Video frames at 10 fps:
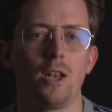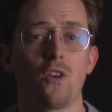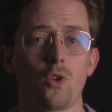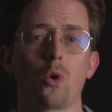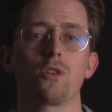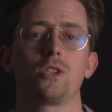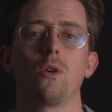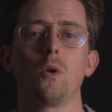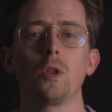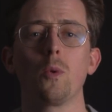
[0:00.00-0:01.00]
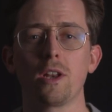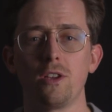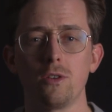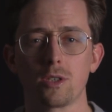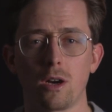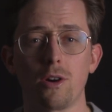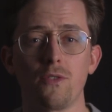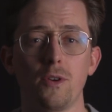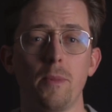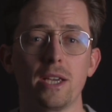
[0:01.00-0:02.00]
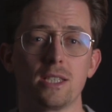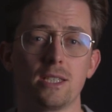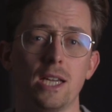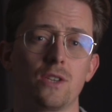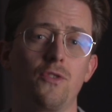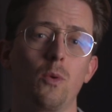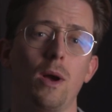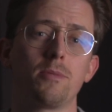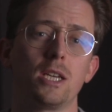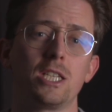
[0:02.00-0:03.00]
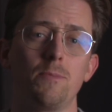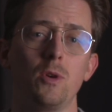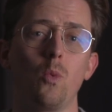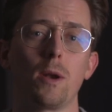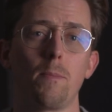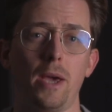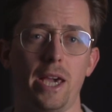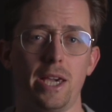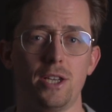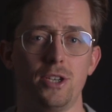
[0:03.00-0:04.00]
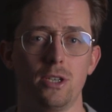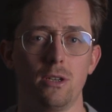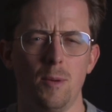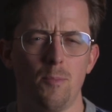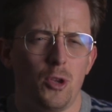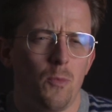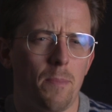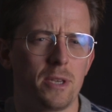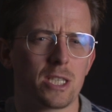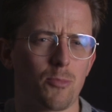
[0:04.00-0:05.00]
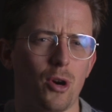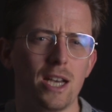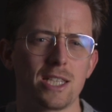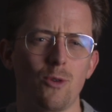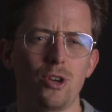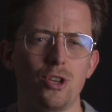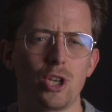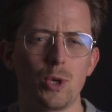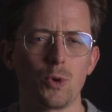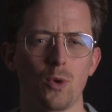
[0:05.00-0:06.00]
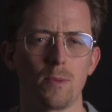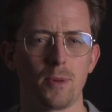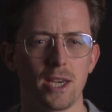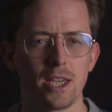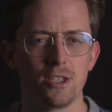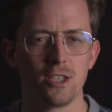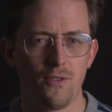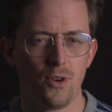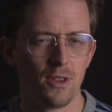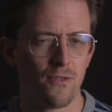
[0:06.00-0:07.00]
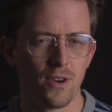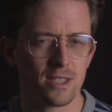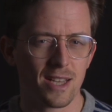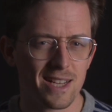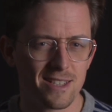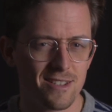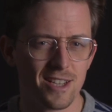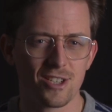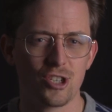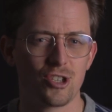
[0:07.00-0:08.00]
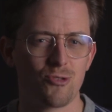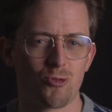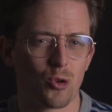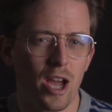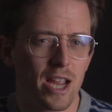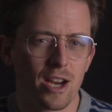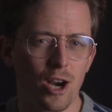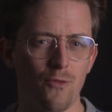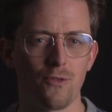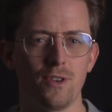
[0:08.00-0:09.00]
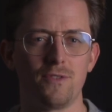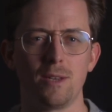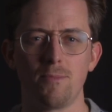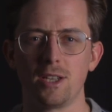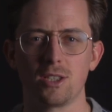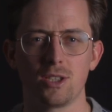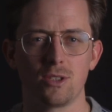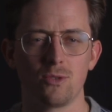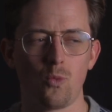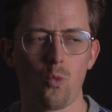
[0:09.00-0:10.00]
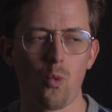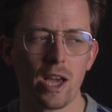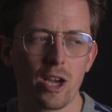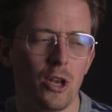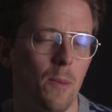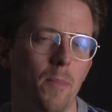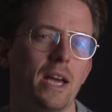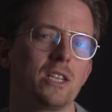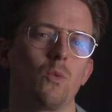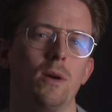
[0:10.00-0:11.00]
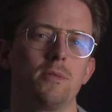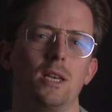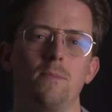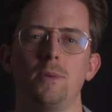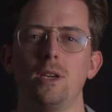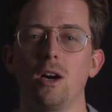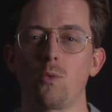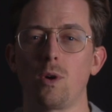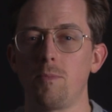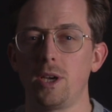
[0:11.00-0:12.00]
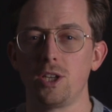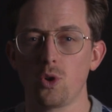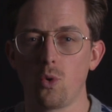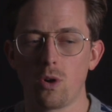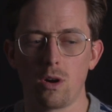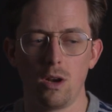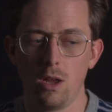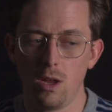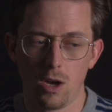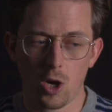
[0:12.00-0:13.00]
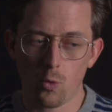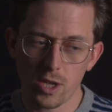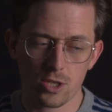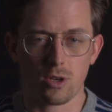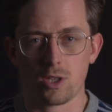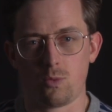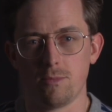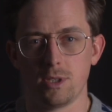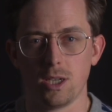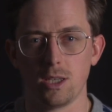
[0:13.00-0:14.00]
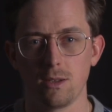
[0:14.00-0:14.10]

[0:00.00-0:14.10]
Now, of course, you'll only want to use Carrd if it makes sense for your website to be one page. But you might be surprised at what you can do with one page. If you're on the fence, I'd suggest just trying Carrd for 15 minutes. Why couldn't a band's website be on one page or a restaurant's website?